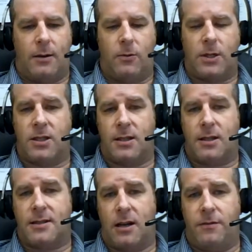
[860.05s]
which is a
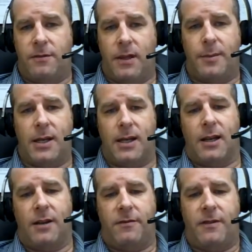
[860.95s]
self-limiting
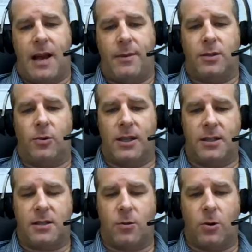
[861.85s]
inflammatory
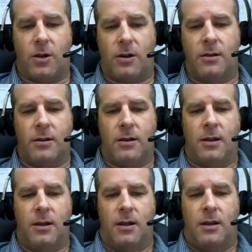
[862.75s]
disorder
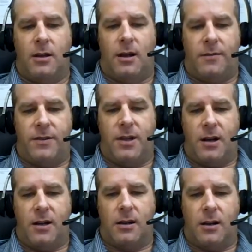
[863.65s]
of
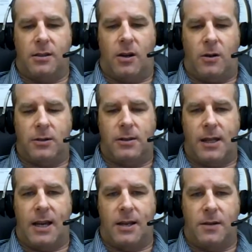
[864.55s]
young adults,
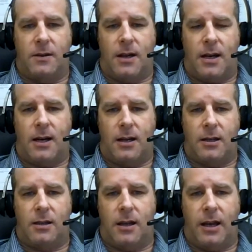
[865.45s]
and
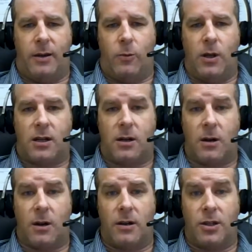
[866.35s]
it will
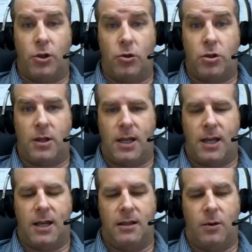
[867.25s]
occur usually
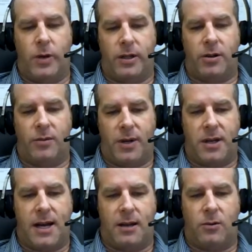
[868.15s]
in the winter, but
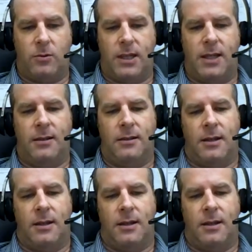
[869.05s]
not only.